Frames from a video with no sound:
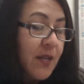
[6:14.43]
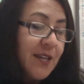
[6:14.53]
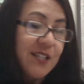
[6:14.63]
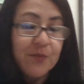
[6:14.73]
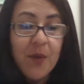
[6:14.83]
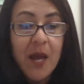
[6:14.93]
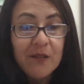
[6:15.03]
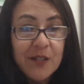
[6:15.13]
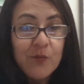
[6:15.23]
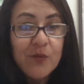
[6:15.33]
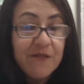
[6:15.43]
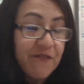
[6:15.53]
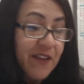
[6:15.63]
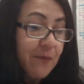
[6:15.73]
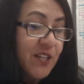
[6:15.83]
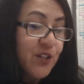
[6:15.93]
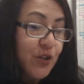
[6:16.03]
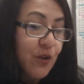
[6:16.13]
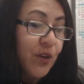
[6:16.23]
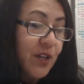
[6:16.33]
He smiled. It was a family
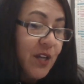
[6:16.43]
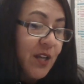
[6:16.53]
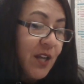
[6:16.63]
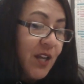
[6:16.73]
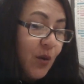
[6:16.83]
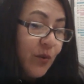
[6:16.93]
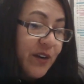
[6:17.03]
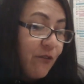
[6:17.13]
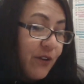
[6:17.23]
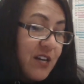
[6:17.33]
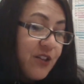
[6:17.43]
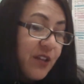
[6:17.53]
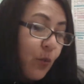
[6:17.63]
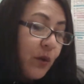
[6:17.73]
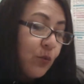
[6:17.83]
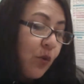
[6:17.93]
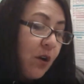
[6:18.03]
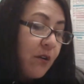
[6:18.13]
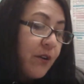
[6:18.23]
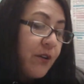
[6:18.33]
joke. Whenever anything went
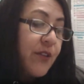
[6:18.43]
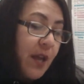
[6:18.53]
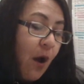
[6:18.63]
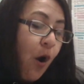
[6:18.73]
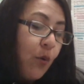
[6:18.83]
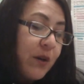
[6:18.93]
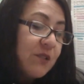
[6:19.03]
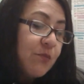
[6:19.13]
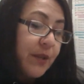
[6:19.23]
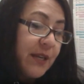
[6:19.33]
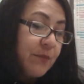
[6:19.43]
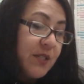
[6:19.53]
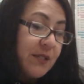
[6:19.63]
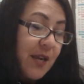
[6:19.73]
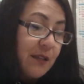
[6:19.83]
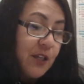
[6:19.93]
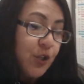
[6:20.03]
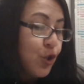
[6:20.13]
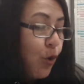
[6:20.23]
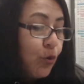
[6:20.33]
wrong, they always blamed
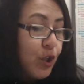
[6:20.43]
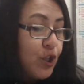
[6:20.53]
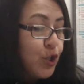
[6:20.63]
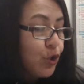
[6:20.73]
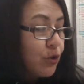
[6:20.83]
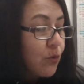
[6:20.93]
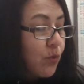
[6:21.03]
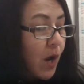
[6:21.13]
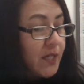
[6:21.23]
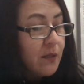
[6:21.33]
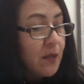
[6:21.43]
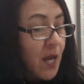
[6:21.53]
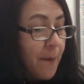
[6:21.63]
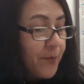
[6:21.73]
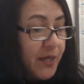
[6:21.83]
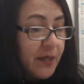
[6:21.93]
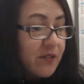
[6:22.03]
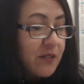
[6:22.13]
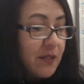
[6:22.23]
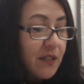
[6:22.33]
Stanley's no-good, dirty, rotten,
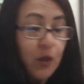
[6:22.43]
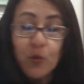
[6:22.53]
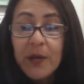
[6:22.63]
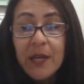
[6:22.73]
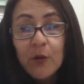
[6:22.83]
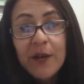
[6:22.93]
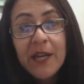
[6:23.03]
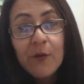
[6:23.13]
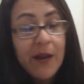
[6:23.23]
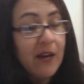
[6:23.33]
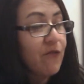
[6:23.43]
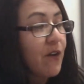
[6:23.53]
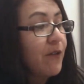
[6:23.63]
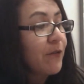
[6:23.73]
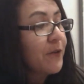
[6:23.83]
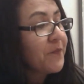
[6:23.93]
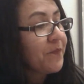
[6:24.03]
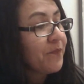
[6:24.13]
pig-stealing great-great-grandfather.